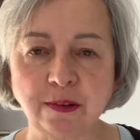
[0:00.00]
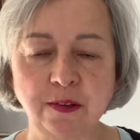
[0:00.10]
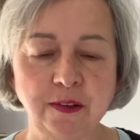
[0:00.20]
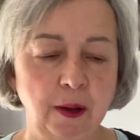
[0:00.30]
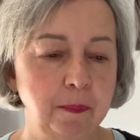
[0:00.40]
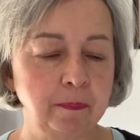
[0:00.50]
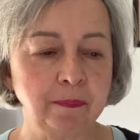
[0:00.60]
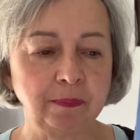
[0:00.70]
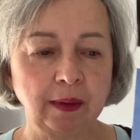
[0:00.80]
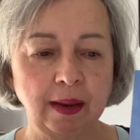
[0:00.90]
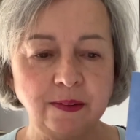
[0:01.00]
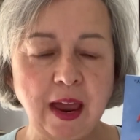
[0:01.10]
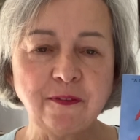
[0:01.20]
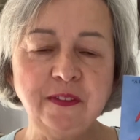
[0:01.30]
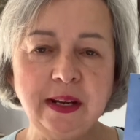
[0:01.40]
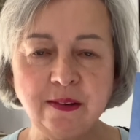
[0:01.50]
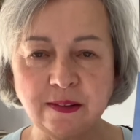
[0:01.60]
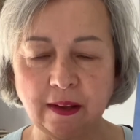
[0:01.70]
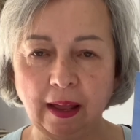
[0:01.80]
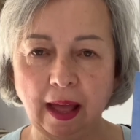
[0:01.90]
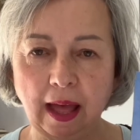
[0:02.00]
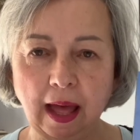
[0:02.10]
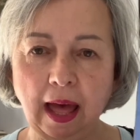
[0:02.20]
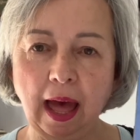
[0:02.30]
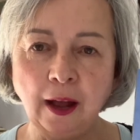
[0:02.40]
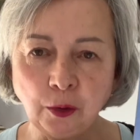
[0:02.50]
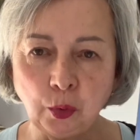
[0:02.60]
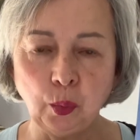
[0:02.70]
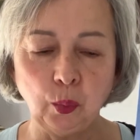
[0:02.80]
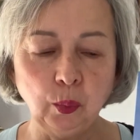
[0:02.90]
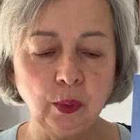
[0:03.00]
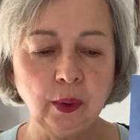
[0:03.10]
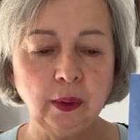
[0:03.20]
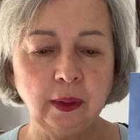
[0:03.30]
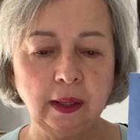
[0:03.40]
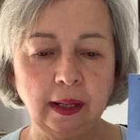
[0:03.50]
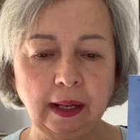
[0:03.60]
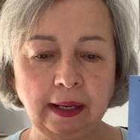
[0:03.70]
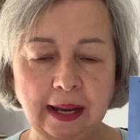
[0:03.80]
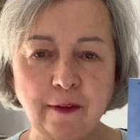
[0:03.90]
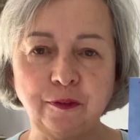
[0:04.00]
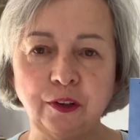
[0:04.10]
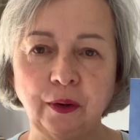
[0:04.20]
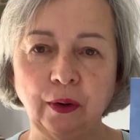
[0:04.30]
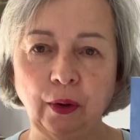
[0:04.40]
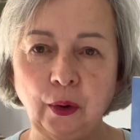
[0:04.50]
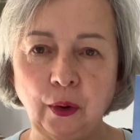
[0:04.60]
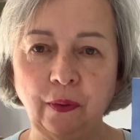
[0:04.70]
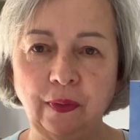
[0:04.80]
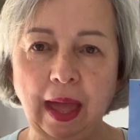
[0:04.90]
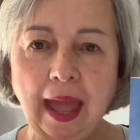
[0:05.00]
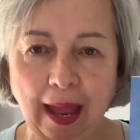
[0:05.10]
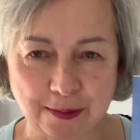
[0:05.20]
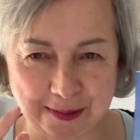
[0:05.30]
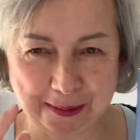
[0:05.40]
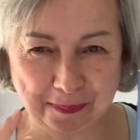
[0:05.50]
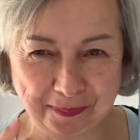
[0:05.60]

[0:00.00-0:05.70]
So Daphne's uncle left her the house.